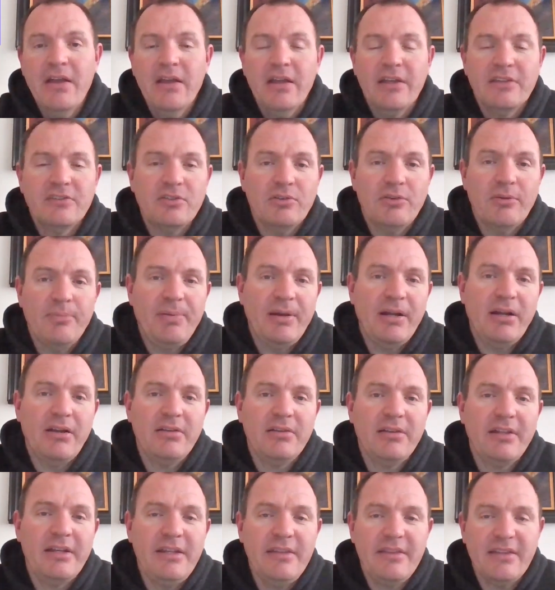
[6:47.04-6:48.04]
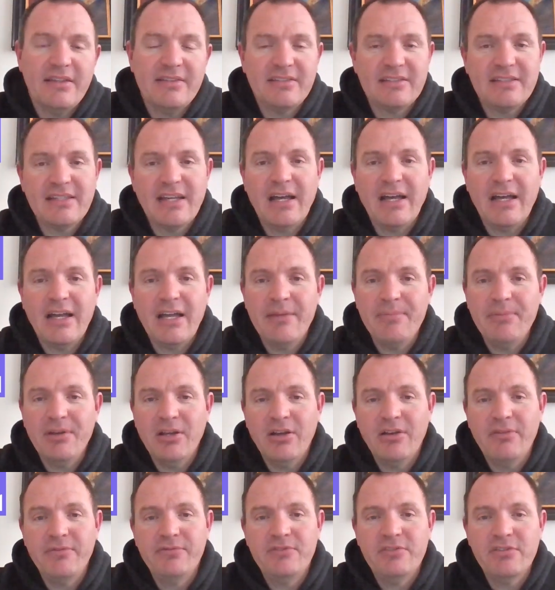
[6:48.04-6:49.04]
So apparently, this time
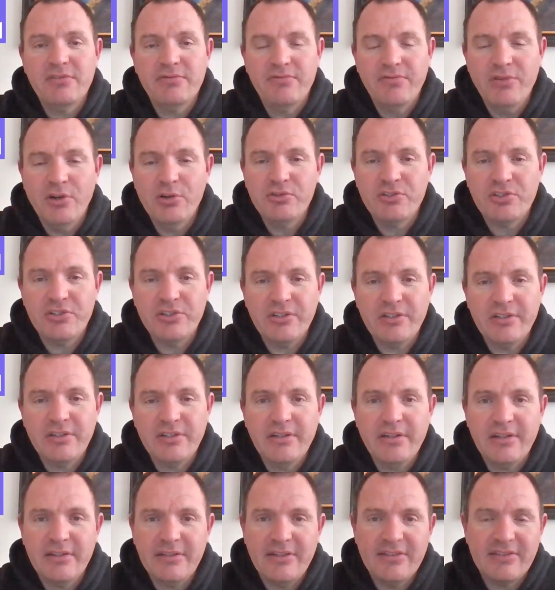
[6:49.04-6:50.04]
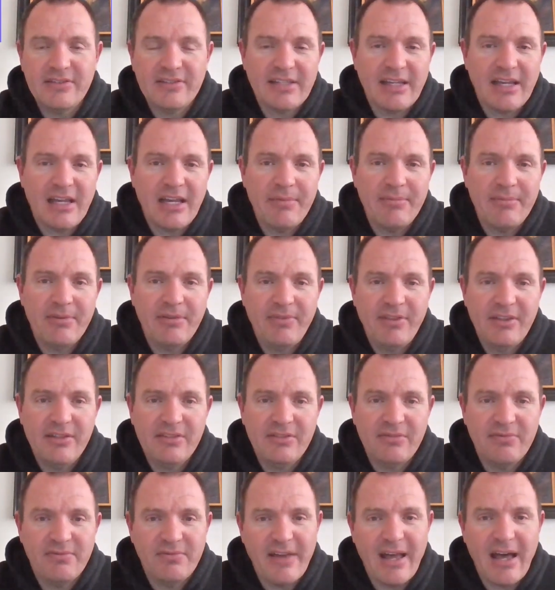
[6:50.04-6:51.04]
of devotion, this time of
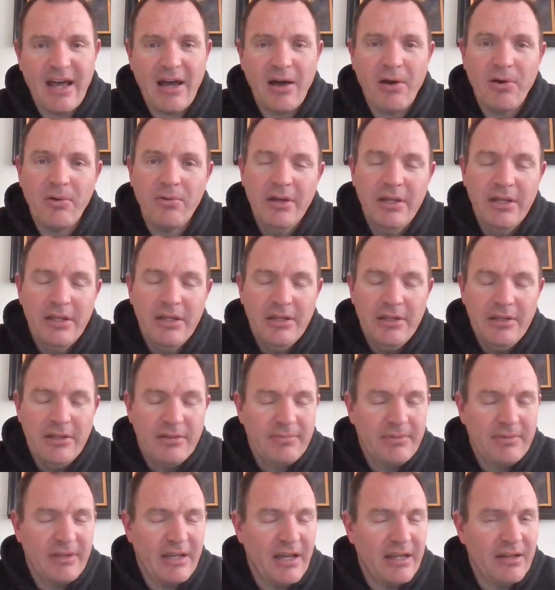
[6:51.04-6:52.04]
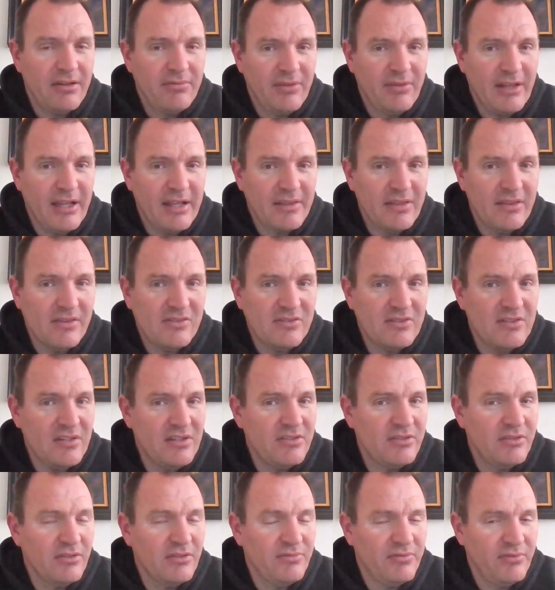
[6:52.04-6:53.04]
this vow, kind of like this
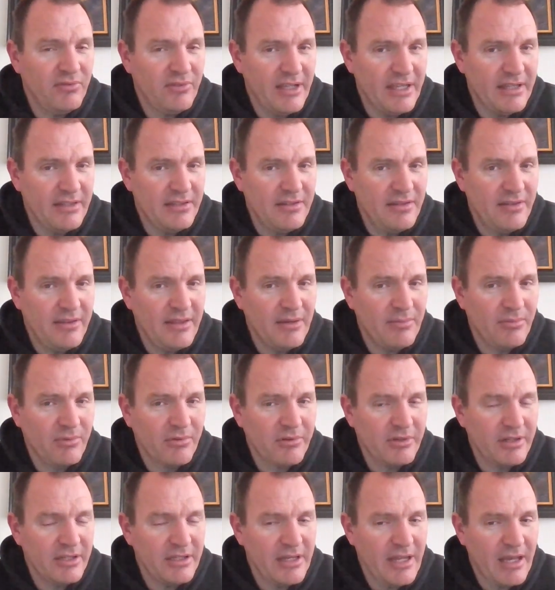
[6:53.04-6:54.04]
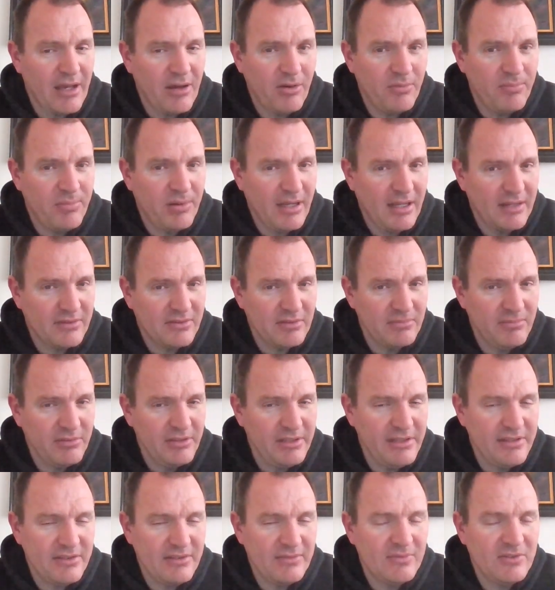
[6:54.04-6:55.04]
season of Lent that we're in now,
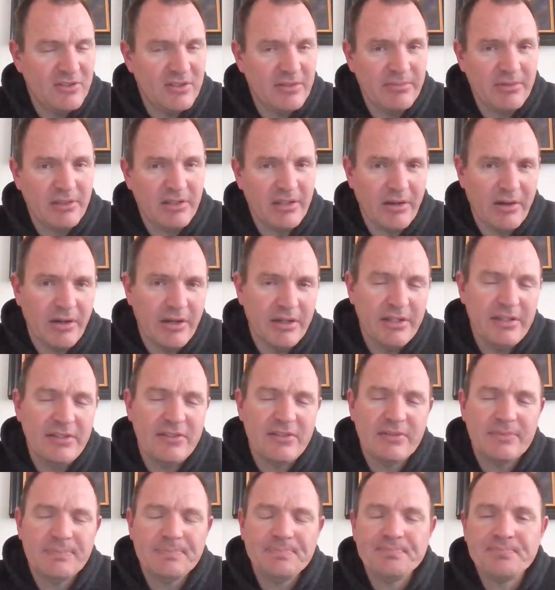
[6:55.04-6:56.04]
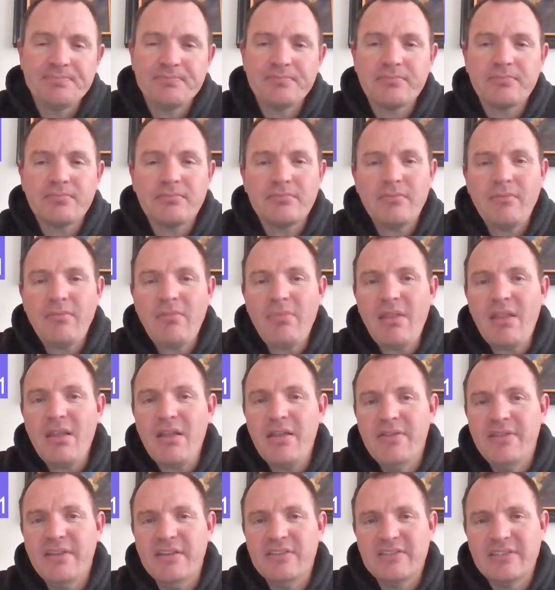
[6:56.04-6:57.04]
possibly some similarities.
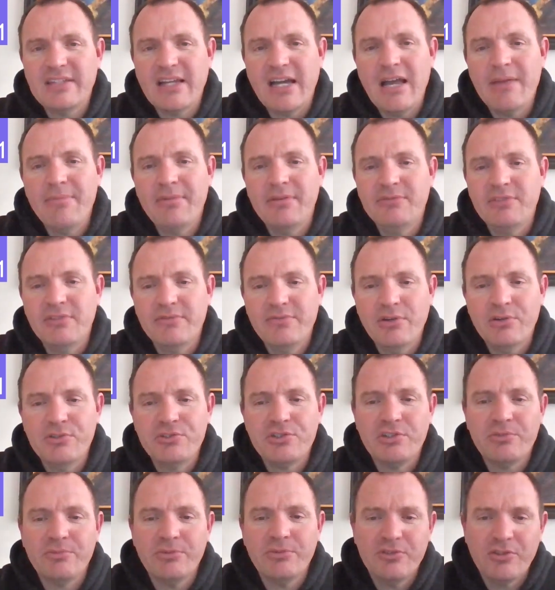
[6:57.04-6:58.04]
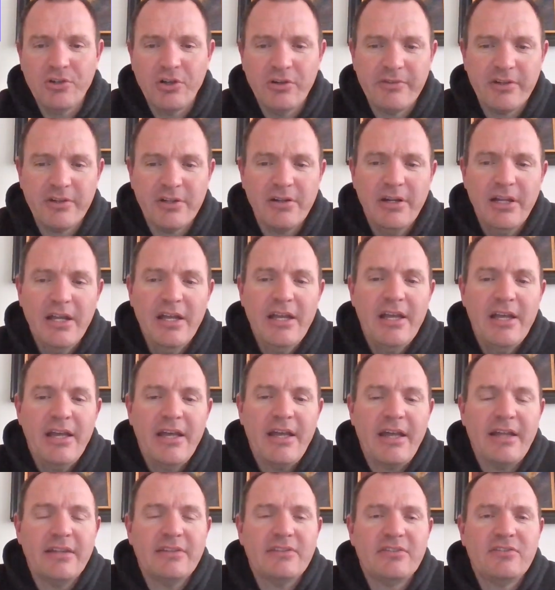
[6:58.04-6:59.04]
This time of devotion was over,
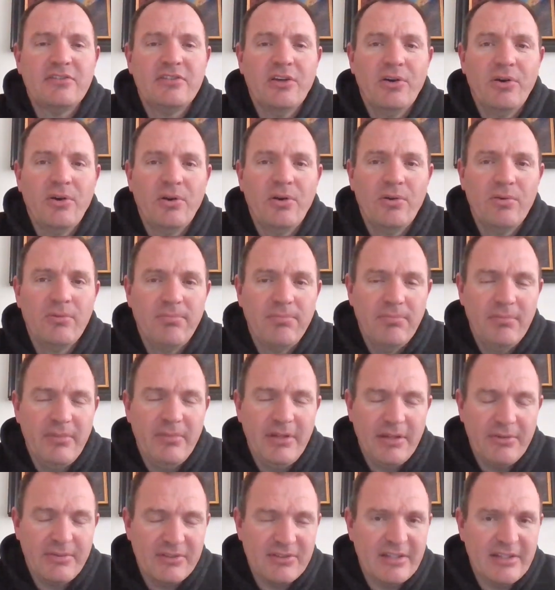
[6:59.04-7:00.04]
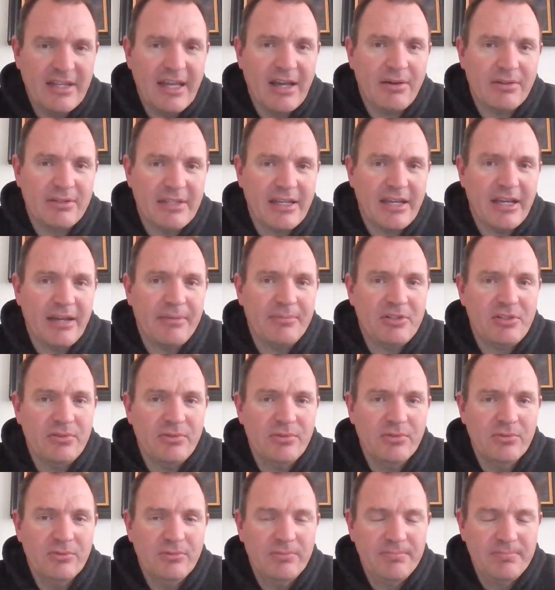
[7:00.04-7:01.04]
and so it was now time
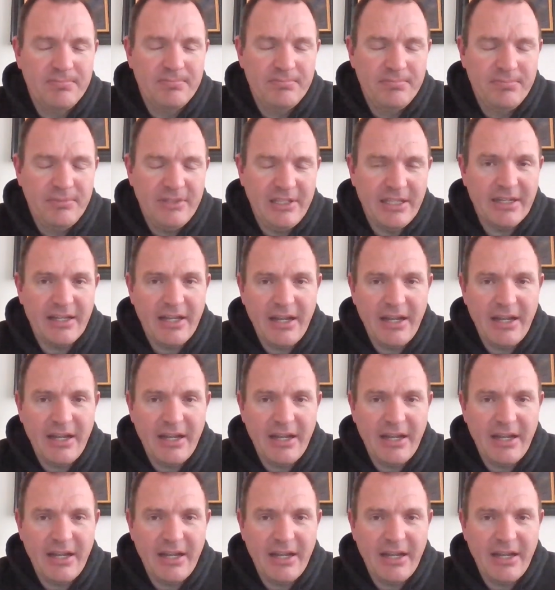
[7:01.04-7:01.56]
to get a